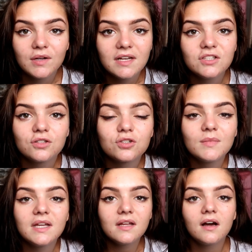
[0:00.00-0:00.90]
any social
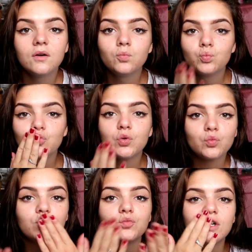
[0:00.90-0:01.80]
media.
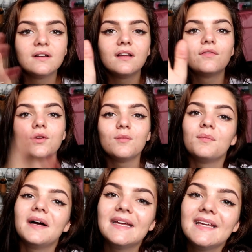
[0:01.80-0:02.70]
Love you.
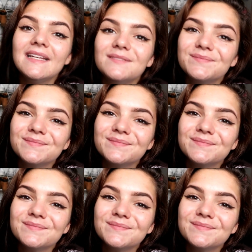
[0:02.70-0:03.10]
Bye.